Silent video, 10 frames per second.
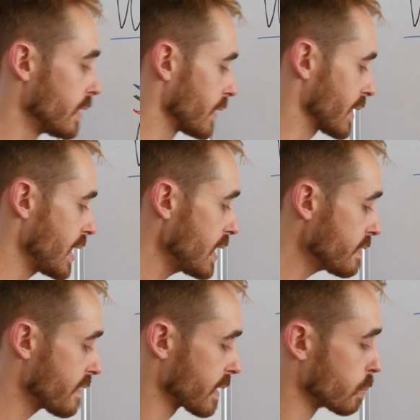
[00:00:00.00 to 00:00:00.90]
The key
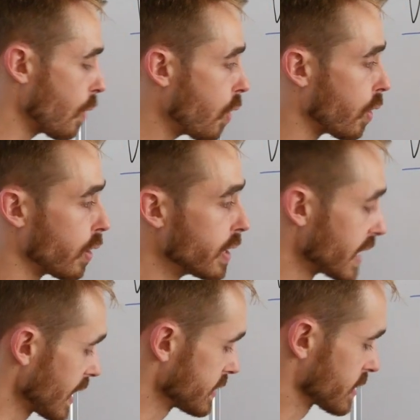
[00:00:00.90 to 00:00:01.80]
thing more
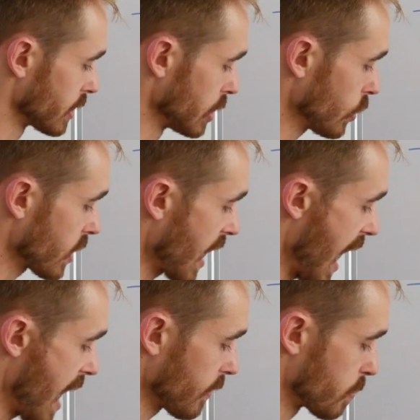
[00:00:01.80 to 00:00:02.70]
is to look at
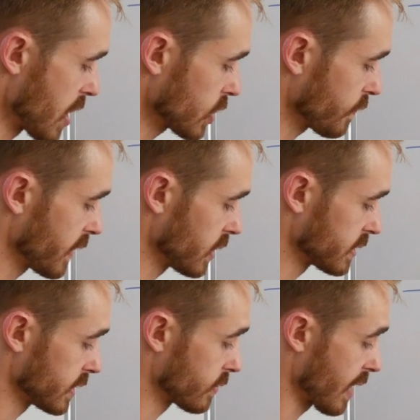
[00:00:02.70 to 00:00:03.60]
how the pressure field
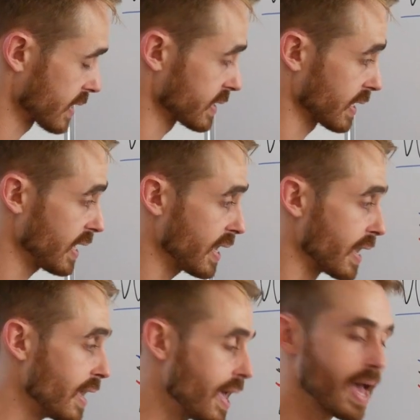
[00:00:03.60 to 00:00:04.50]
is interacting here.